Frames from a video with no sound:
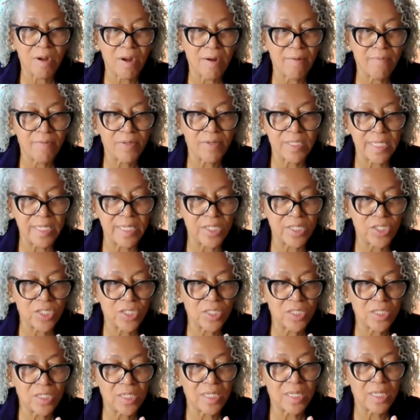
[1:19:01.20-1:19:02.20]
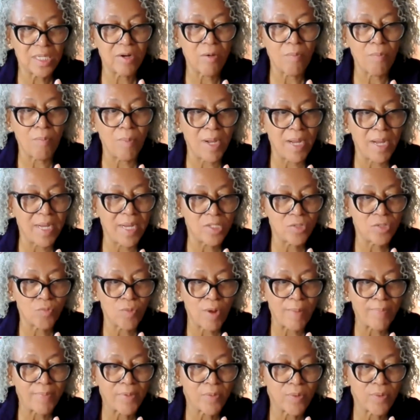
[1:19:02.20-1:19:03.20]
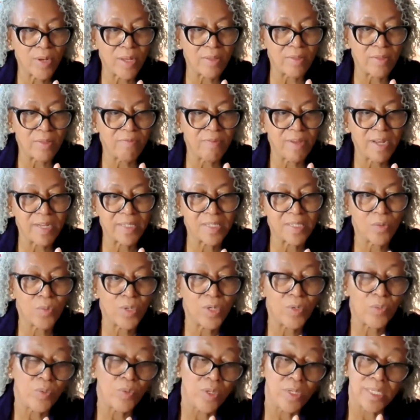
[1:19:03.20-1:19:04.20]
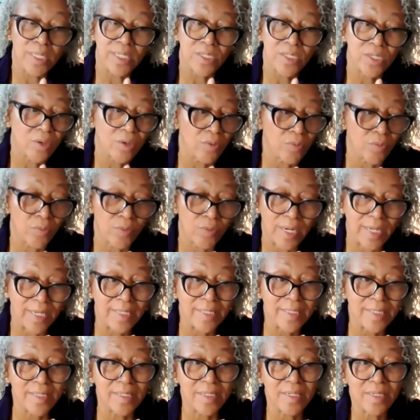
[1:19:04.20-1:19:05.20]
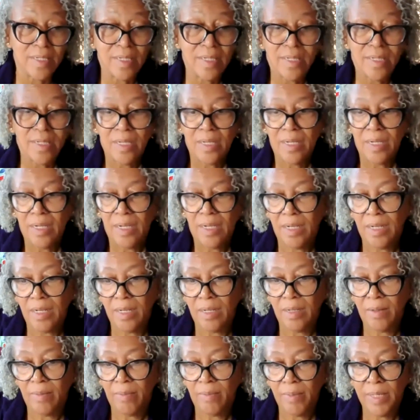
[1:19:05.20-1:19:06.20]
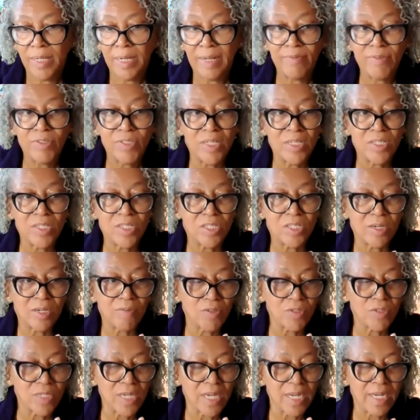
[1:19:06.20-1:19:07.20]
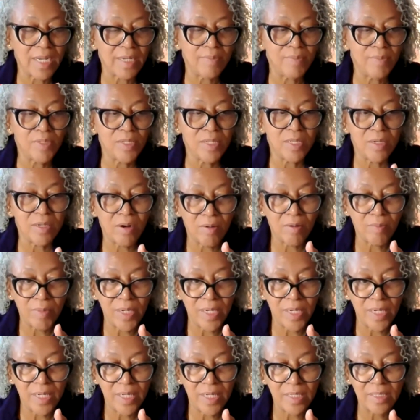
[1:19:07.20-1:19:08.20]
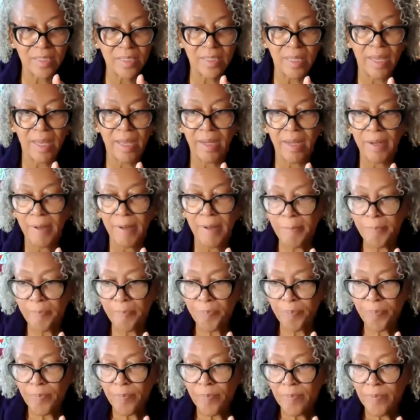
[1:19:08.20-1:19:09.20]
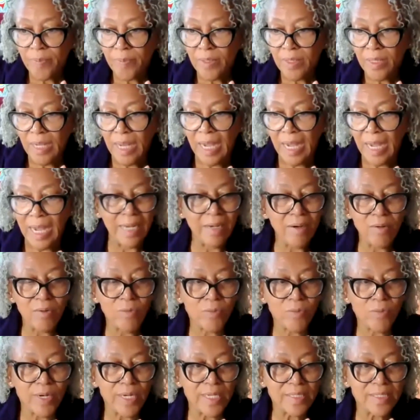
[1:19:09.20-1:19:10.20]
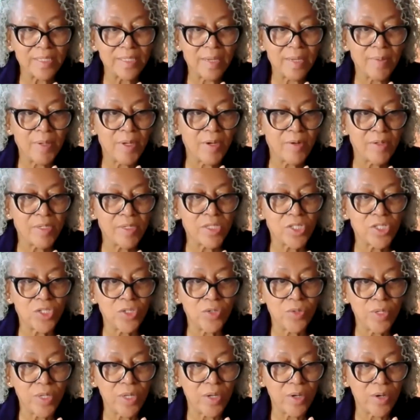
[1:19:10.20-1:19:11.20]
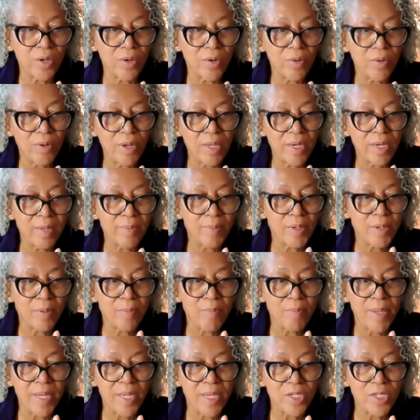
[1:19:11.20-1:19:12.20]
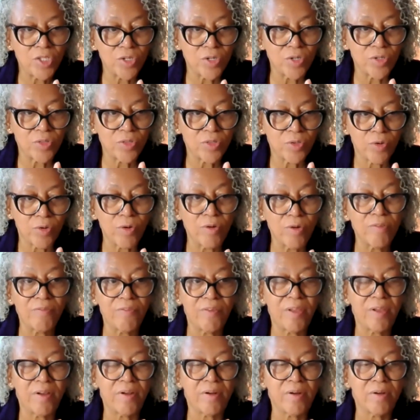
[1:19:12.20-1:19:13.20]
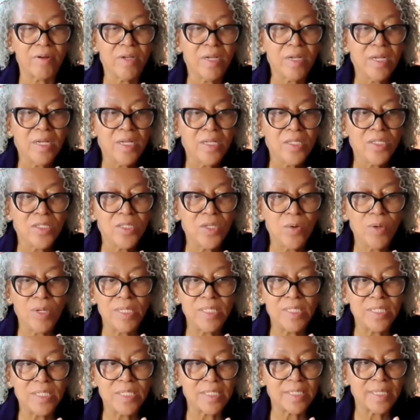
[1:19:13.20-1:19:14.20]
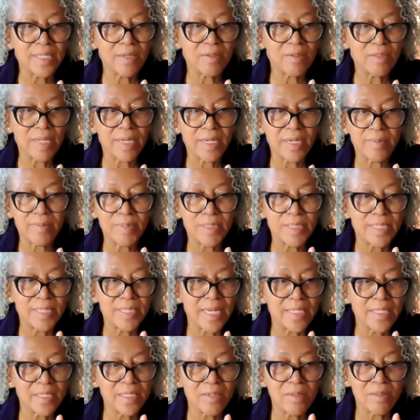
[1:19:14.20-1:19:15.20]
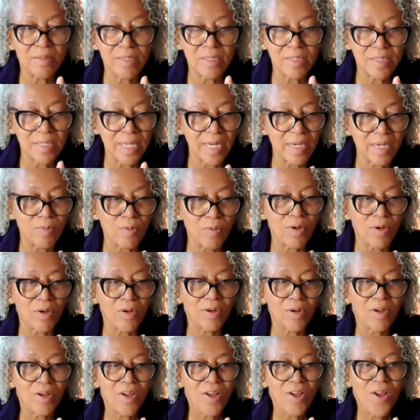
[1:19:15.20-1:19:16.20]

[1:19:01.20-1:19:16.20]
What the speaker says: of conversations to get our minds wrapped around the fact that we really don't rest. And I've said several times in our meetings that I don't rest. I'm here in a studio and I'm in a major thoroughfare. So it just sounds like I'm standing on the sidewalk